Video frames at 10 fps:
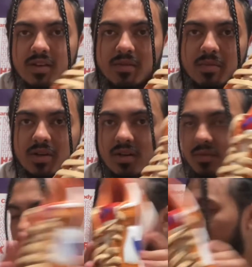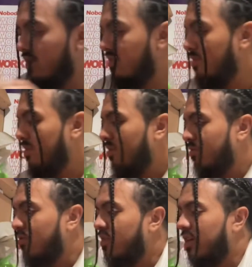But yeah, you guys let me know
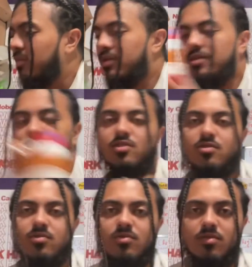what you think about these shoes.